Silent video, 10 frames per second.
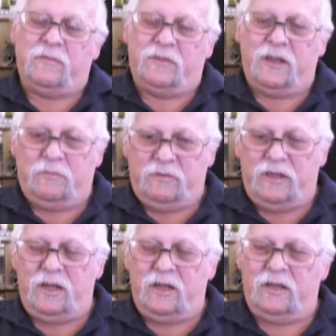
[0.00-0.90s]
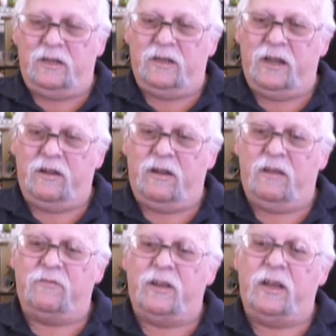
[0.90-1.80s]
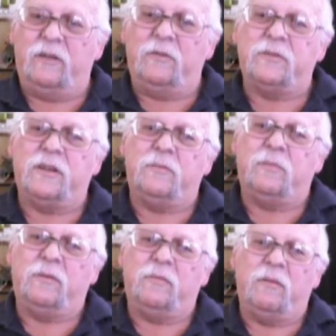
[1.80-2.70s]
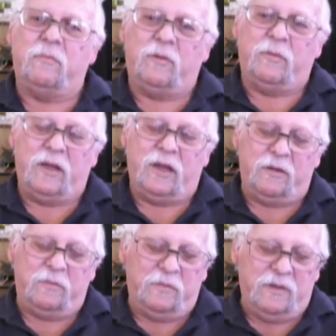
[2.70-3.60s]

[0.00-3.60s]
take me down, and an hour and a half later he was going to pick me up and bring me home.